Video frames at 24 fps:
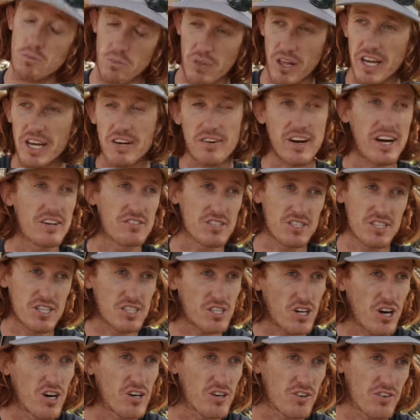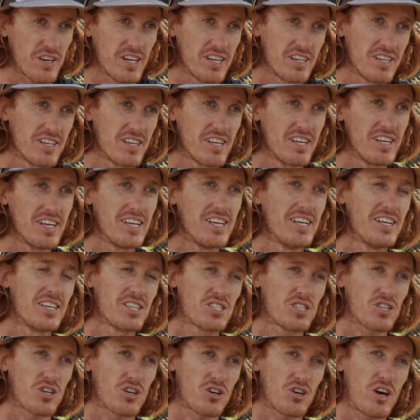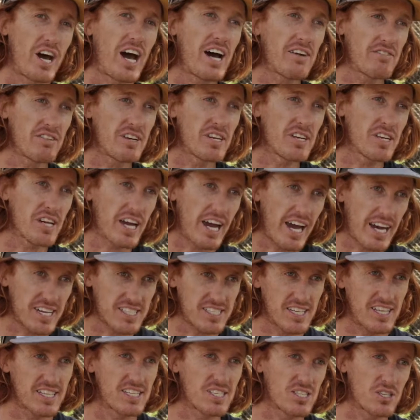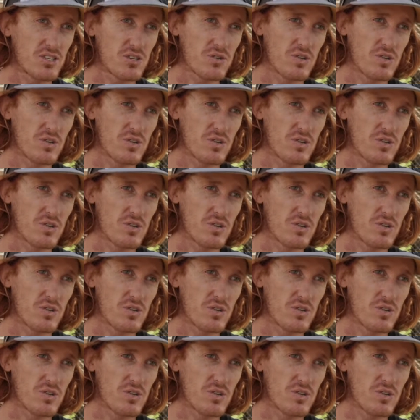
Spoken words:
playgrounds are just concrete. So having access